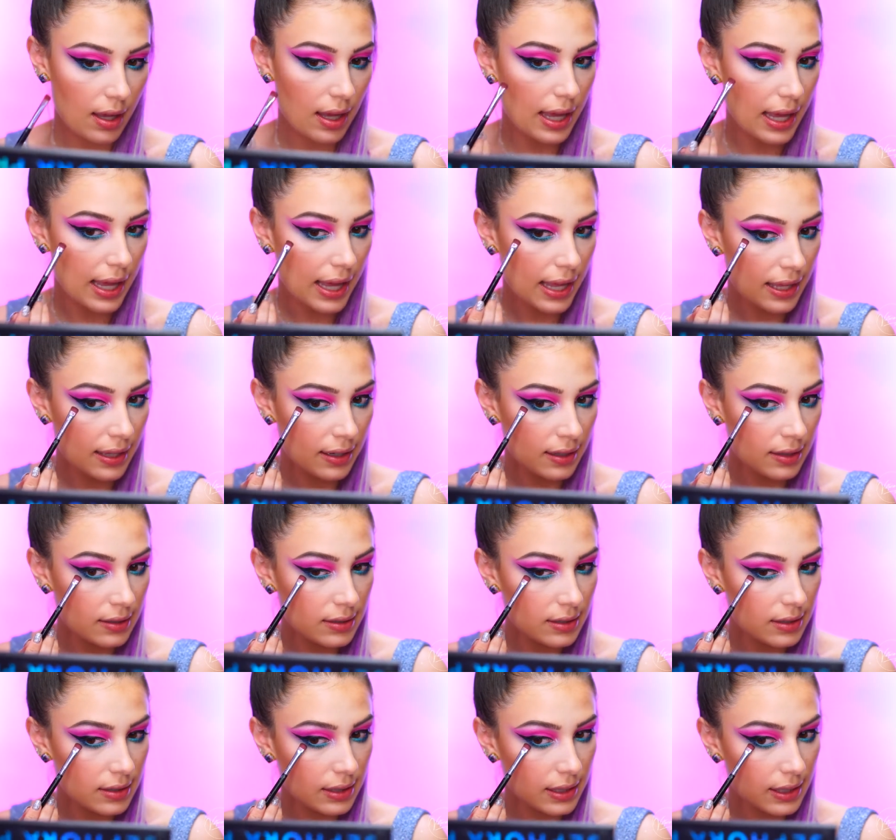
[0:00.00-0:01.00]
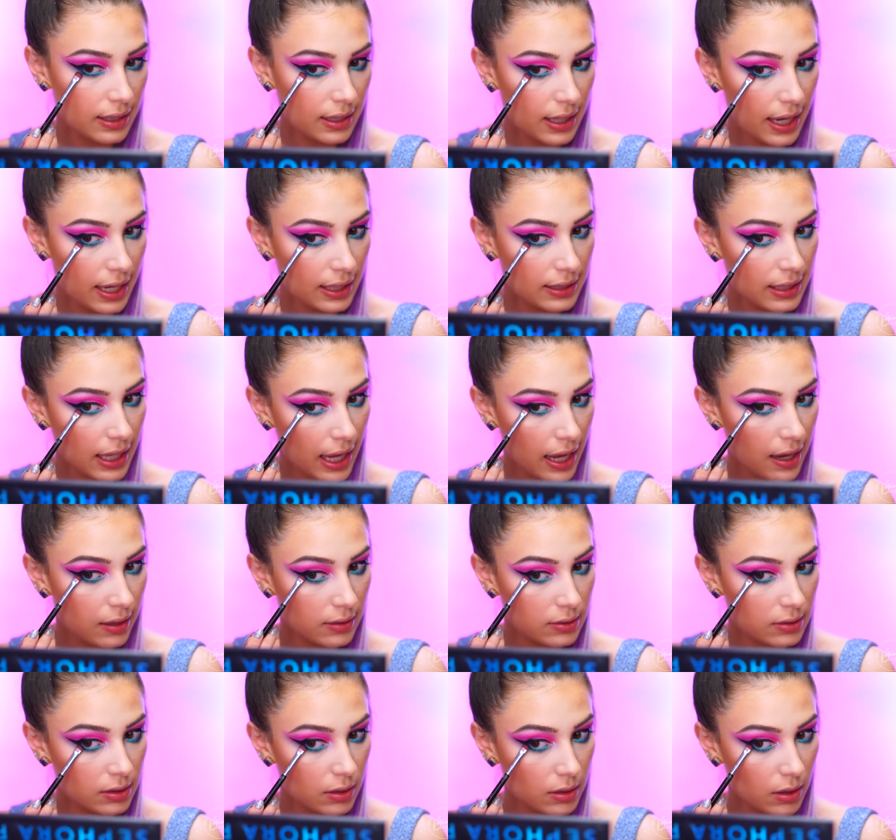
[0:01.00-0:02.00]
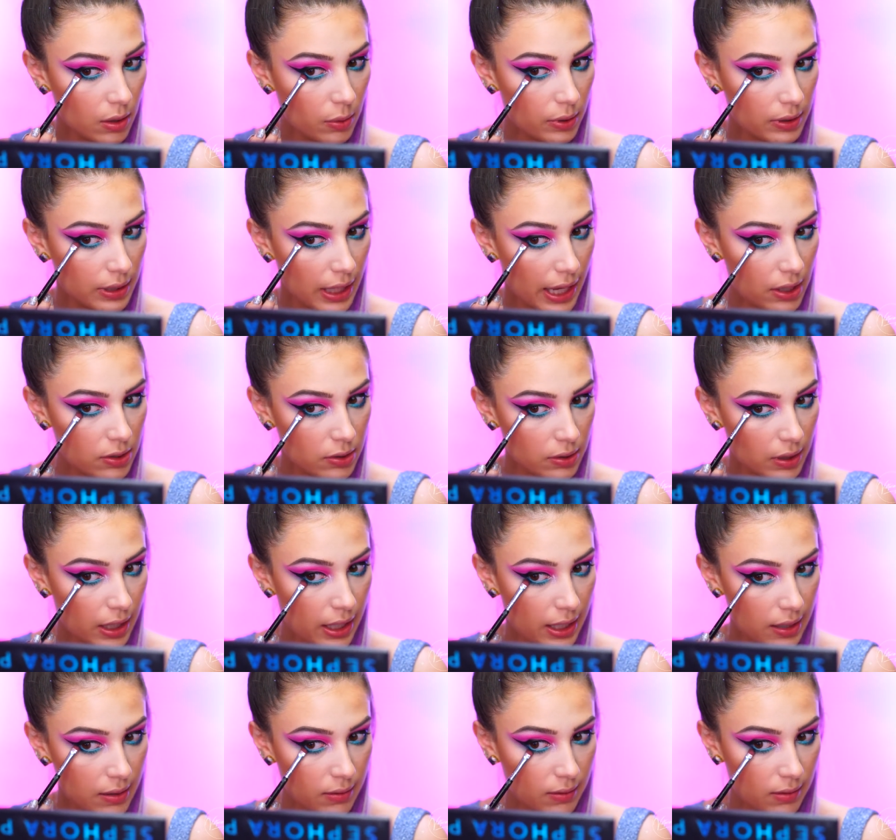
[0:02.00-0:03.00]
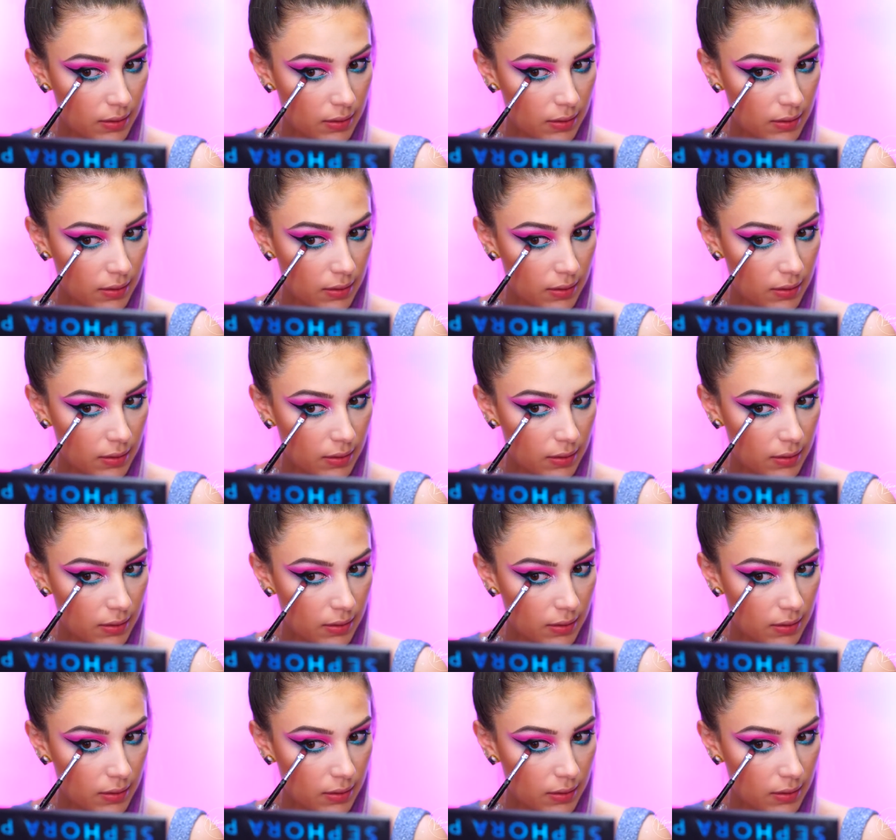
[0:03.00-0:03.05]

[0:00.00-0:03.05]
and connect that onto the lower lash line.